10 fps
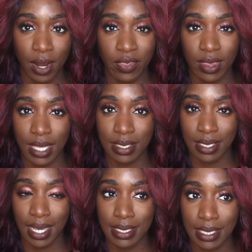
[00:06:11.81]
I think that's
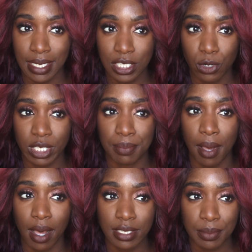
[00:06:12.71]
the idea. So it's
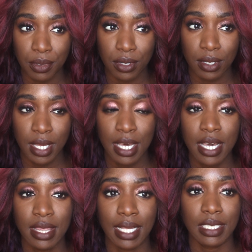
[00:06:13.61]
possible
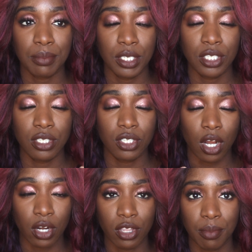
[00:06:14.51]
that someone
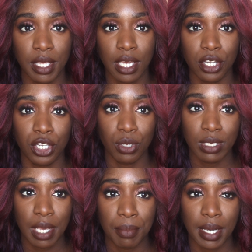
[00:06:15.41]
darker than me could use
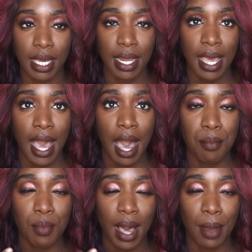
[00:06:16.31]
it, but
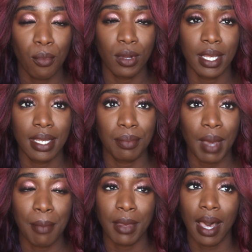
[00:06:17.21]
I'm
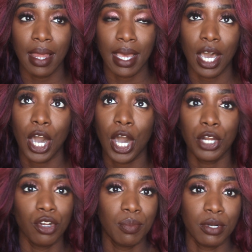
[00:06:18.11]
not like
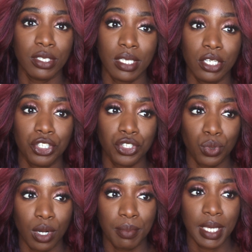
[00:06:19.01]
100%
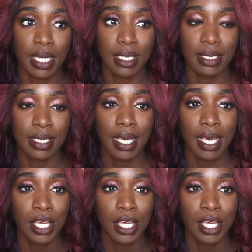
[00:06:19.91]
sure, because